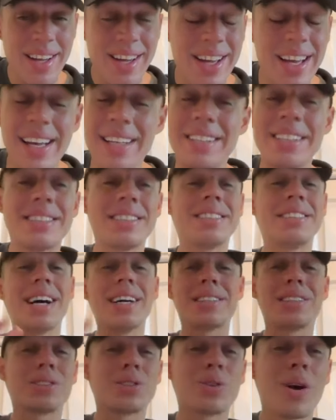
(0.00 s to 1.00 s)
And this is
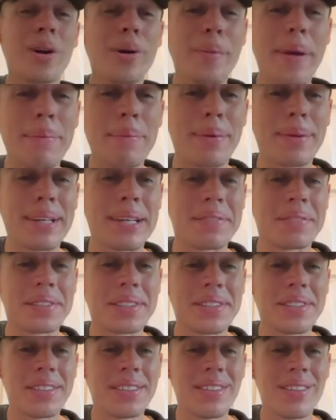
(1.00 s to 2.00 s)
not the Toronto Maple
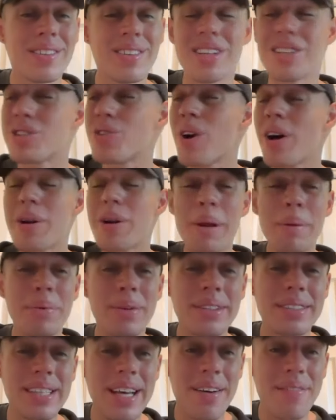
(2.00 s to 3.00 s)
Leafs. The Toronto Maple
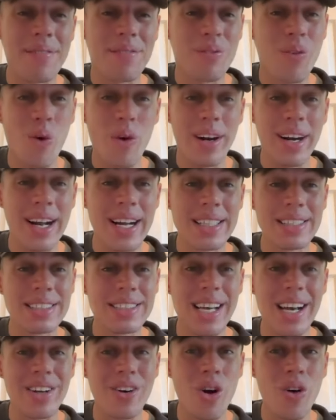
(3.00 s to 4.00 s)
Leafs have four guys
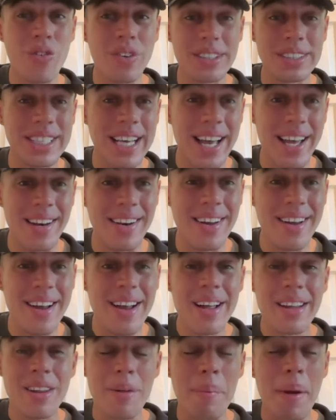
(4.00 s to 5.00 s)
signed over 10.
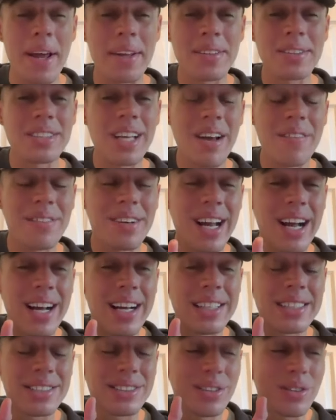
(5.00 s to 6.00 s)
The Panthers have
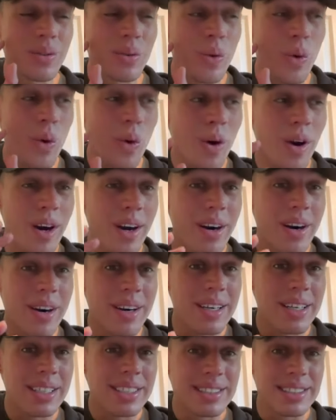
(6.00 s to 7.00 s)
guys who are
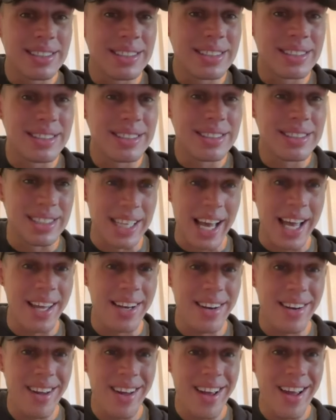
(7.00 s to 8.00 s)

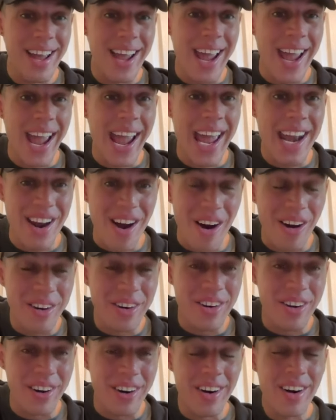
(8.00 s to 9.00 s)
10 and
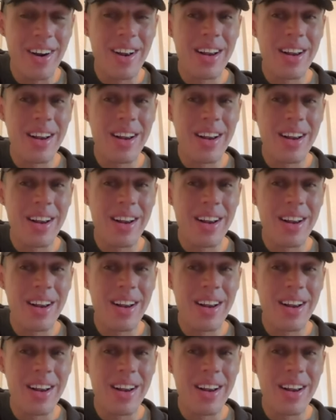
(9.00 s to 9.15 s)
under,